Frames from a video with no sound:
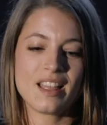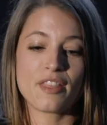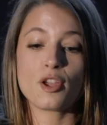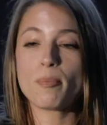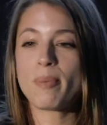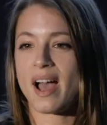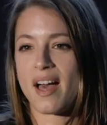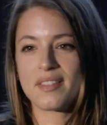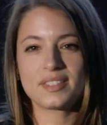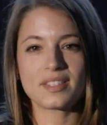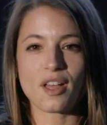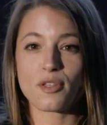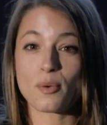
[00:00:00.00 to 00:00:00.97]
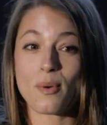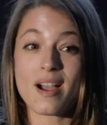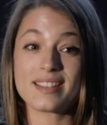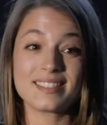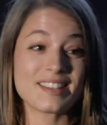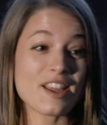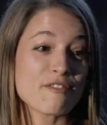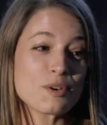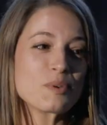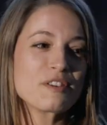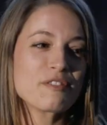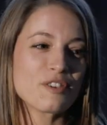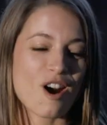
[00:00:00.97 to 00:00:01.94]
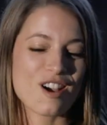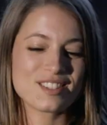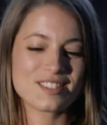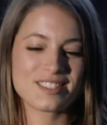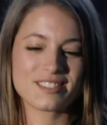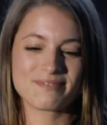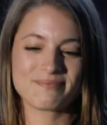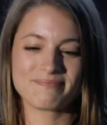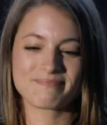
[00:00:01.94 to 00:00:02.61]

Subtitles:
Their paths otherwise never would have crossed,